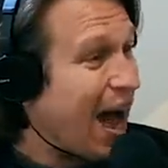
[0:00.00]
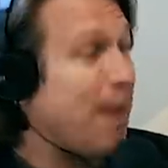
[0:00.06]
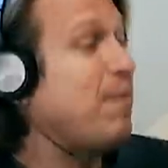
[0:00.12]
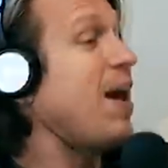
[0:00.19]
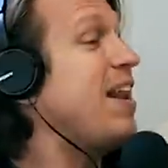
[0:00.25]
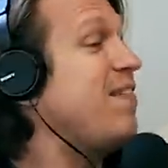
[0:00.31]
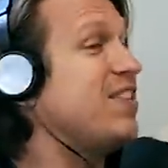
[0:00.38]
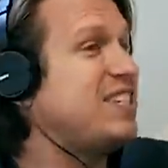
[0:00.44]
I'm
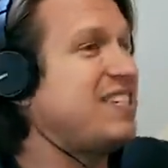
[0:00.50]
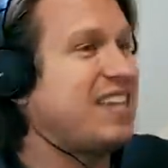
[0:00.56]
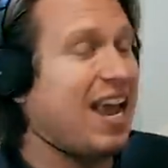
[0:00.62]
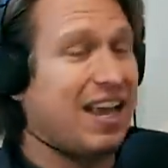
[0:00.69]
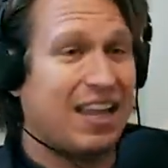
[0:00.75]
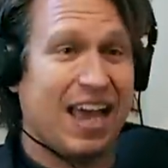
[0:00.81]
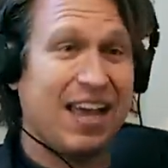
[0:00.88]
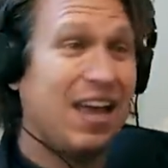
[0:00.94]
not even
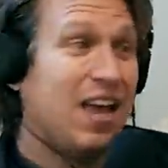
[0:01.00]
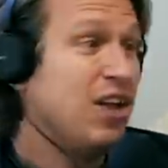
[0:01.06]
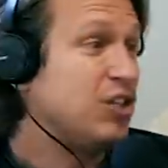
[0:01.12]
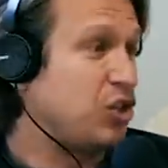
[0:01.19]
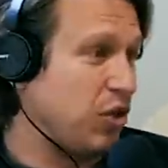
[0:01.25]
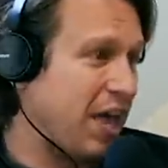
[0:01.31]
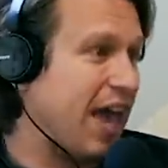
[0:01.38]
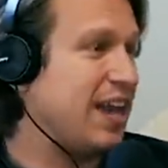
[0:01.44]
saying like,
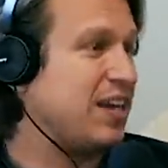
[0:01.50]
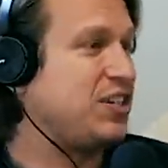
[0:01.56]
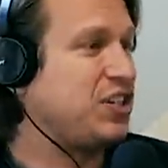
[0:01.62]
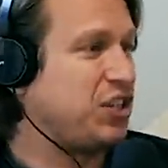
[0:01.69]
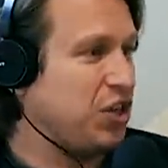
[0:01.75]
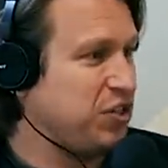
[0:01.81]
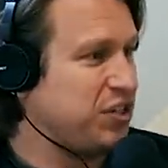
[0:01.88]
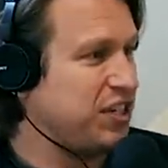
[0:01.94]
so that
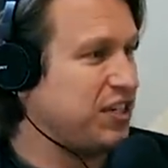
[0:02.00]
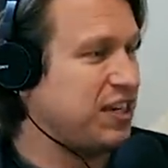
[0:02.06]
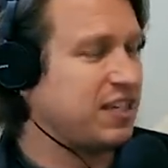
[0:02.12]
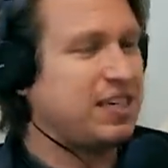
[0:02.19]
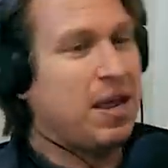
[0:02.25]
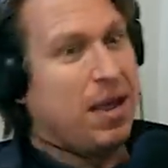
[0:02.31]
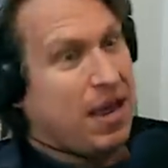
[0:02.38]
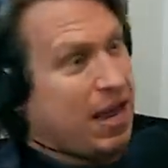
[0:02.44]
excuses us.